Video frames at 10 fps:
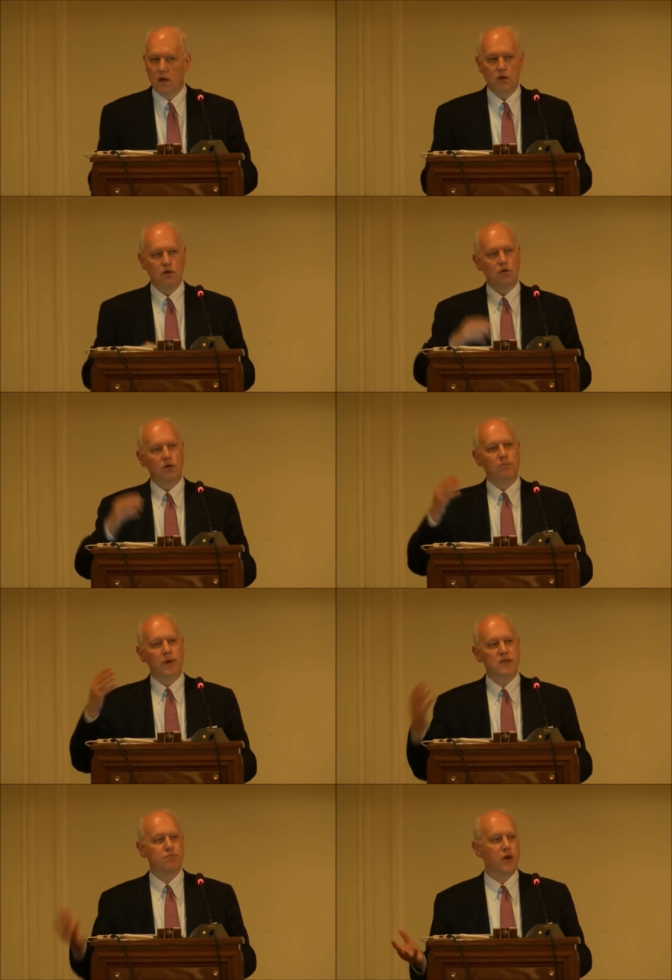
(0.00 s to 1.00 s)
you know
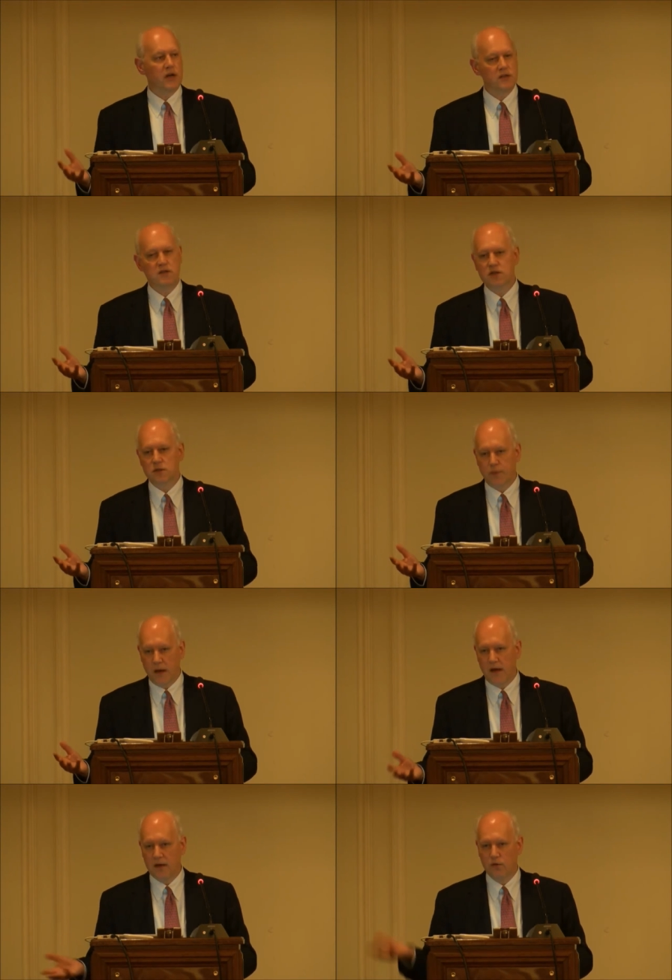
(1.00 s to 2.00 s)
best practice in
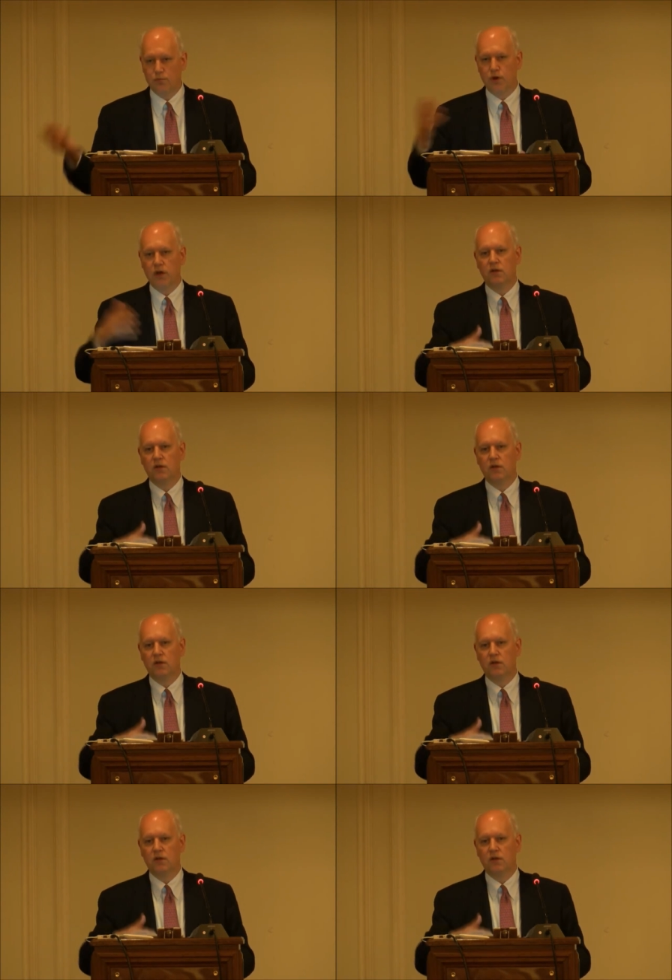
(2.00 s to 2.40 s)
japan you bring